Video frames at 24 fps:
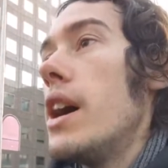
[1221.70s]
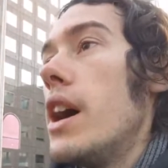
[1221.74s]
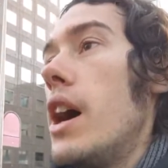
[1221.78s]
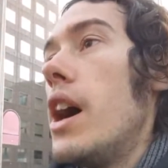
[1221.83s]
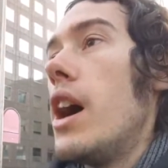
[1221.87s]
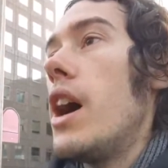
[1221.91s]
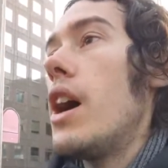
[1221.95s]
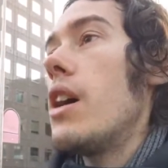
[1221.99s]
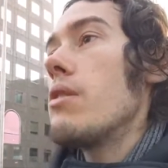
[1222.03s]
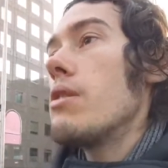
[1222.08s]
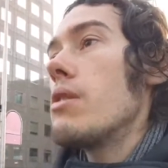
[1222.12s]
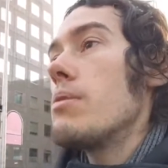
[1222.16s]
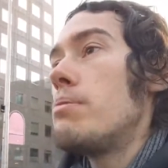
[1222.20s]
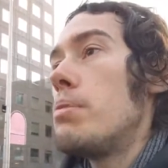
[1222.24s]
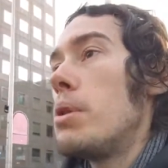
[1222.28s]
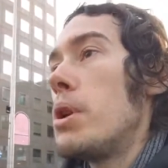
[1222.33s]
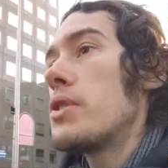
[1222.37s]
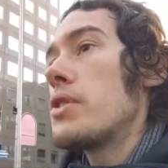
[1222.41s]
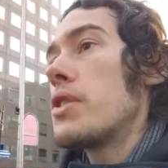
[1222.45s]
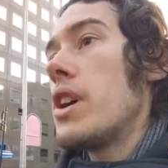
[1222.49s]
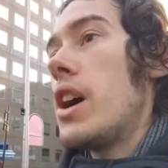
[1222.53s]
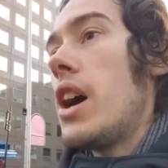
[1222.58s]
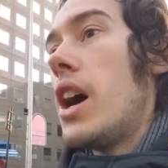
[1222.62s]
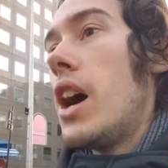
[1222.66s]
Harry
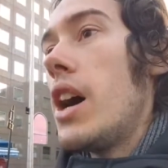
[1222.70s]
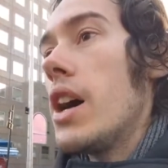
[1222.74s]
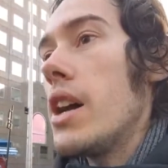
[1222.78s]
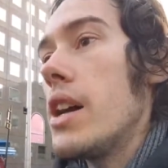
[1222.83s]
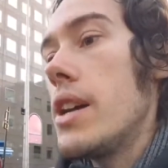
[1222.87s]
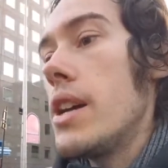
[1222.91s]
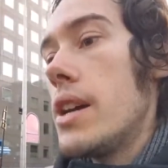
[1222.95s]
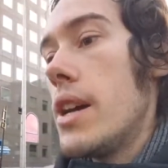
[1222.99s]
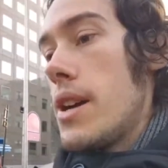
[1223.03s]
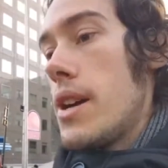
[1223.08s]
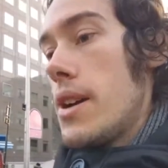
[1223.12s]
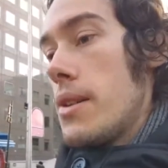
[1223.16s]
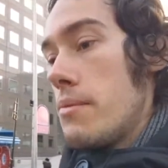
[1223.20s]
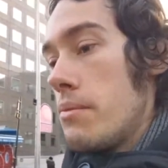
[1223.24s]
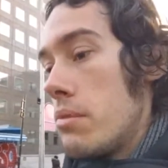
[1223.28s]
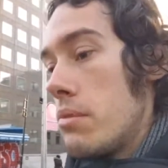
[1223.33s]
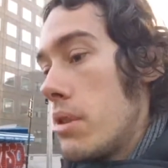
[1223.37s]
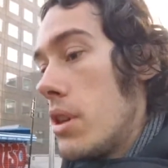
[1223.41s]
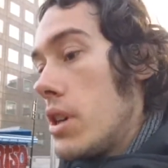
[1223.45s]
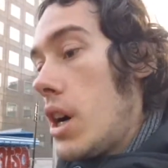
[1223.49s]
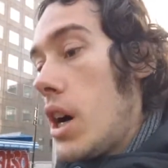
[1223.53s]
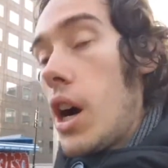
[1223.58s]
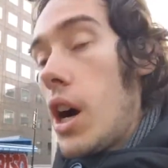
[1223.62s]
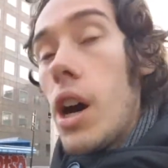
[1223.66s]
Potter,
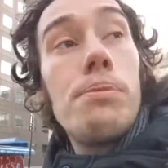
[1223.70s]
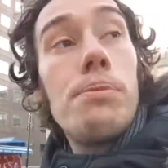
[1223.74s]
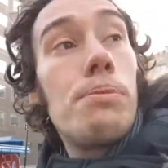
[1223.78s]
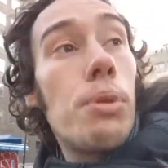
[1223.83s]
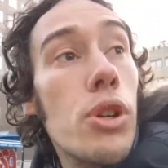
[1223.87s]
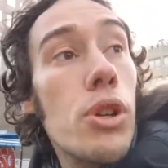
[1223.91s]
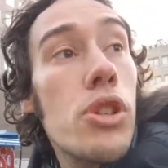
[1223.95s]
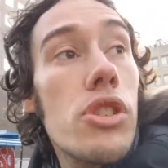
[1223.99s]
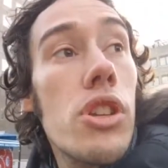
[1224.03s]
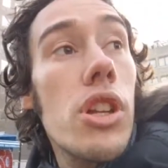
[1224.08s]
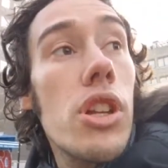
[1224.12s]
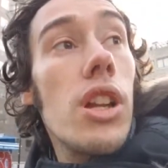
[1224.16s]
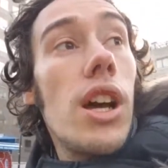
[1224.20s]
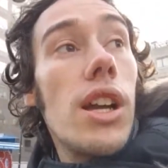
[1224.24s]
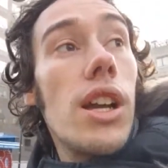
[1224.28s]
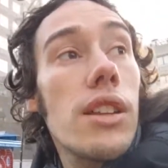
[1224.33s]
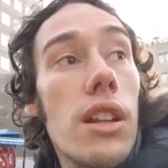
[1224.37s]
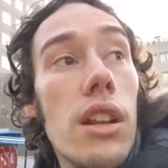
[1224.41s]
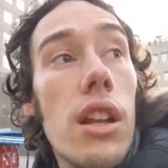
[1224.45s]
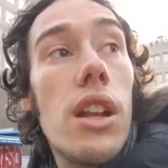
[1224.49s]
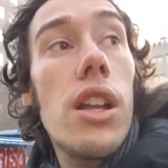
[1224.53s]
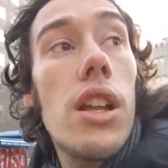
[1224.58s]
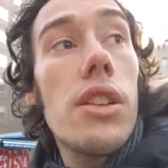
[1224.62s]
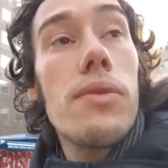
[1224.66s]
I personally liked it
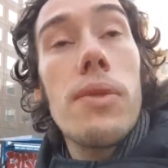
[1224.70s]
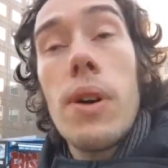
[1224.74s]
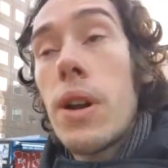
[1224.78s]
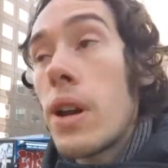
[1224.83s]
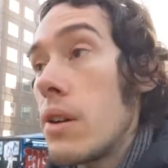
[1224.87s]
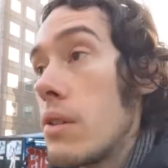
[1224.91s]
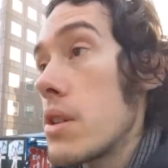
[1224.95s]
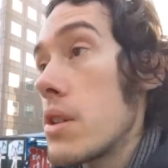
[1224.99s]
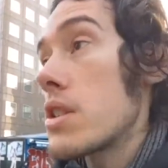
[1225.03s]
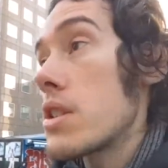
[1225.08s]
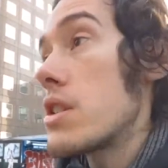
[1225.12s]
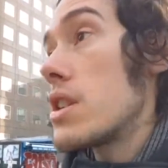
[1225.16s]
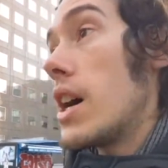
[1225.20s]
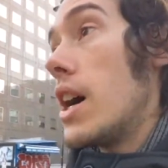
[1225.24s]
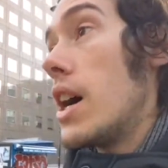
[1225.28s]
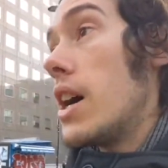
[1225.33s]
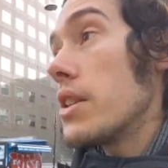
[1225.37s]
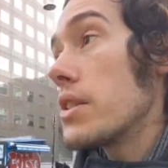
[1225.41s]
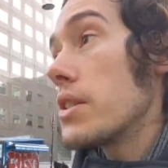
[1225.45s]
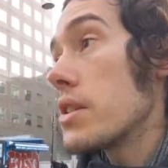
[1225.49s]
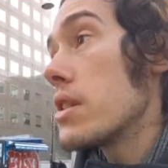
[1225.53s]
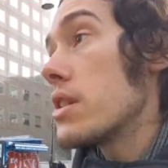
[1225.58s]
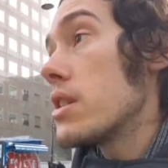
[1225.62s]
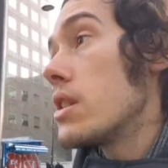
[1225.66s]
a lot when I was a
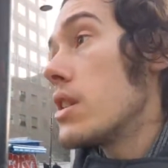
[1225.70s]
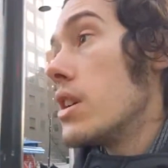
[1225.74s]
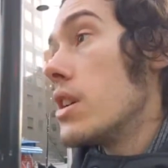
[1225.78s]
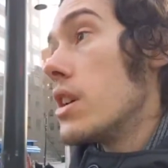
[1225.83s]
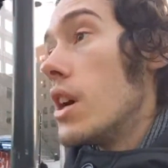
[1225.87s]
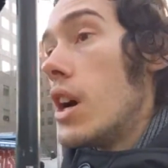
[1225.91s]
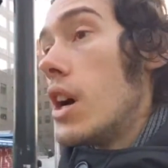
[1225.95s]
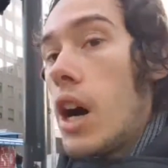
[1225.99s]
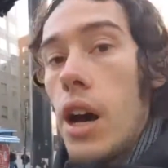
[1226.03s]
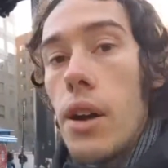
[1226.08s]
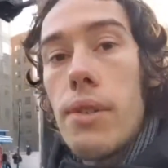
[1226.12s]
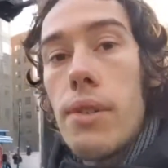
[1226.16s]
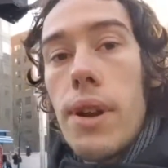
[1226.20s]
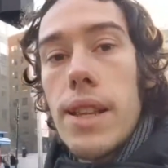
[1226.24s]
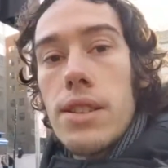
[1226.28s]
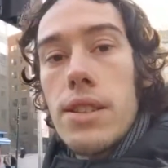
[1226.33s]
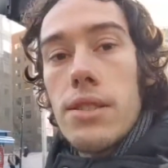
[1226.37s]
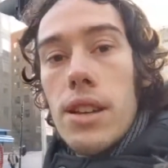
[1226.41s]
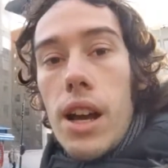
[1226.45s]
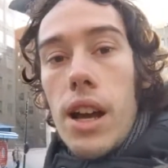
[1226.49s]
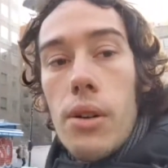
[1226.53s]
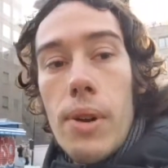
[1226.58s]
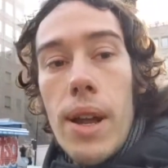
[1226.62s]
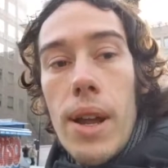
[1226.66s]
child. I
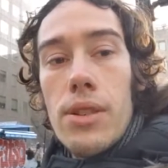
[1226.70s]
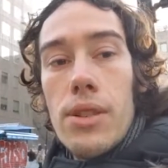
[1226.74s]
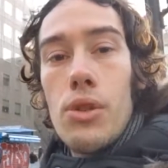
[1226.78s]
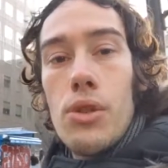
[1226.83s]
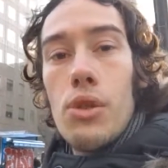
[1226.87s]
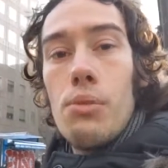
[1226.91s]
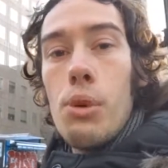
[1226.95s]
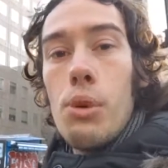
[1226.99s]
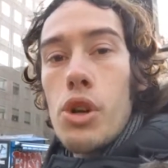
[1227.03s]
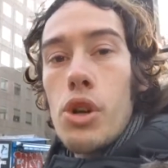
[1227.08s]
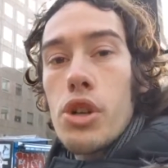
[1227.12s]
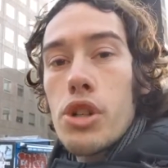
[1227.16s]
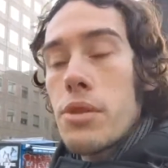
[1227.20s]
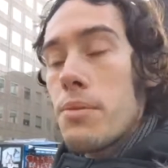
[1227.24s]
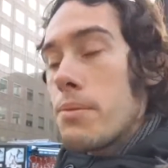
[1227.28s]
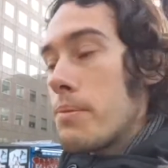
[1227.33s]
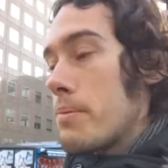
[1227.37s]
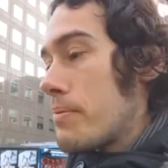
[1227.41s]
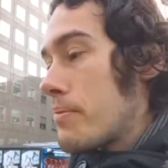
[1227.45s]
read all the books.